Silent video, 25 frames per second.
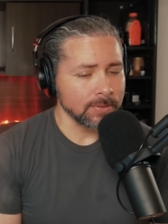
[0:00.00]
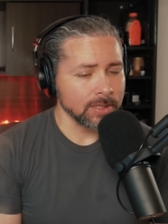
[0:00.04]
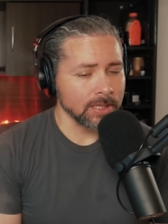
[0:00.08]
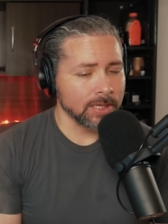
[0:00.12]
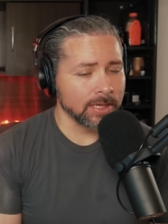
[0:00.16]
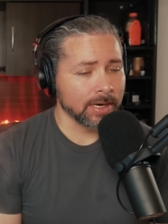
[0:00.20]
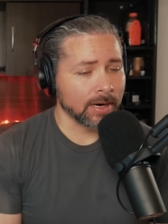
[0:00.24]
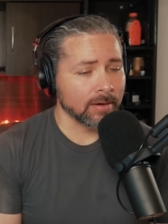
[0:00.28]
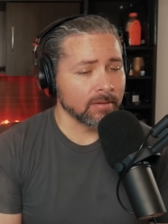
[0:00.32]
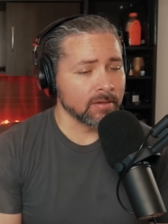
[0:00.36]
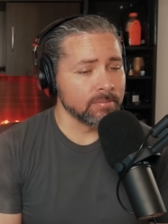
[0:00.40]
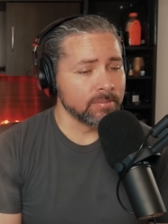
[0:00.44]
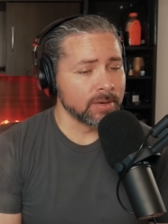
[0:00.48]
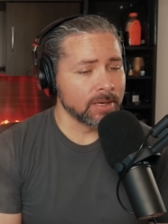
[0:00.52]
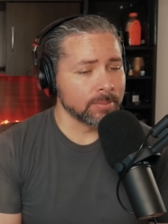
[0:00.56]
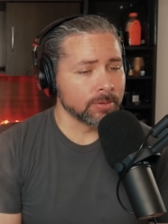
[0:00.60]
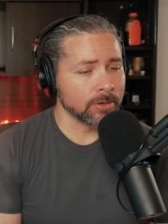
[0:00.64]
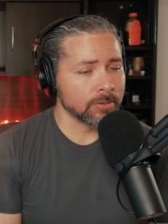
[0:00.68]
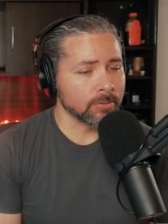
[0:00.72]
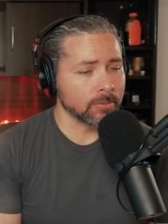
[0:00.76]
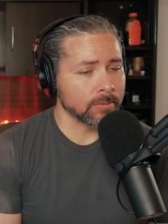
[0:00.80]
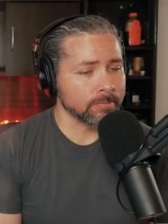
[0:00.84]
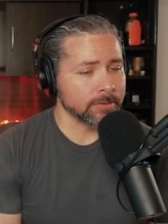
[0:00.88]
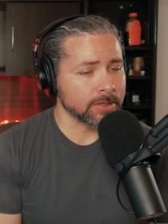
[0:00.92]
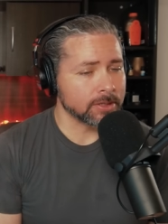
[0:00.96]
And I
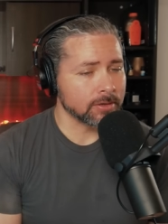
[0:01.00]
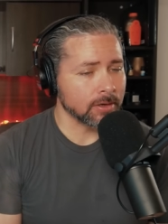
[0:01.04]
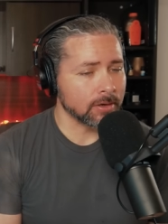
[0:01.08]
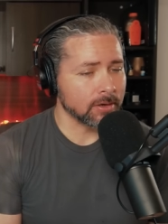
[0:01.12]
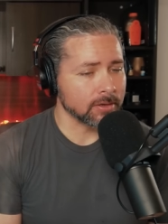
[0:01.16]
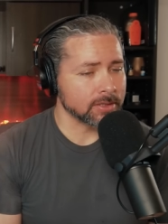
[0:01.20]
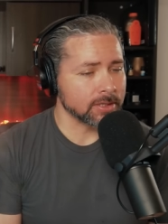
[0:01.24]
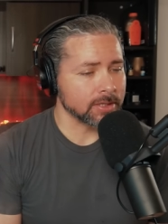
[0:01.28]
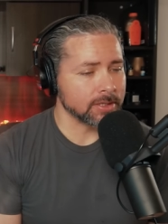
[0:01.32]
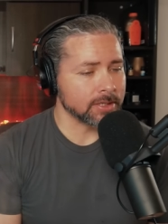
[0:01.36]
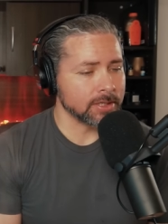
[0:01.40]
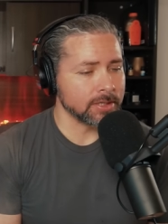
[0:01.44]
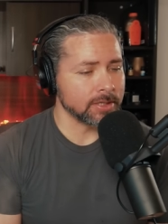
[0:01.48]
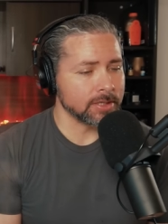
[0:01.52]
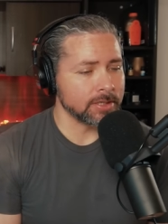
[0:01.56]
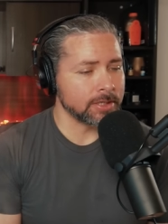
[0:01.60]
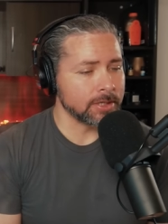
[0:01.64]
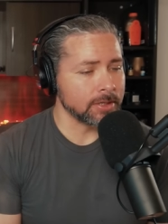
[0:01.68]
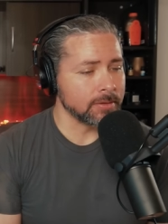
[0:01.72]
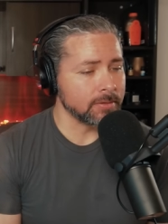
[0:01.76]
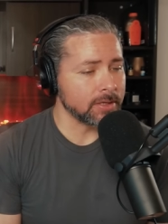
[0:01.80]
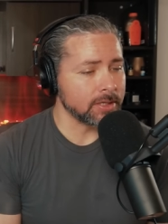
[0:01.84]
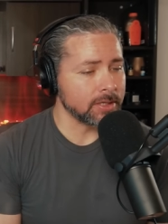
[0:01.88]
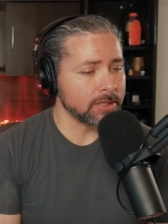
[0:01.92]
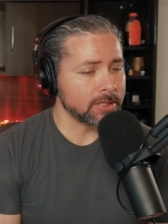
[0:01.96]
remember when we talked to Judy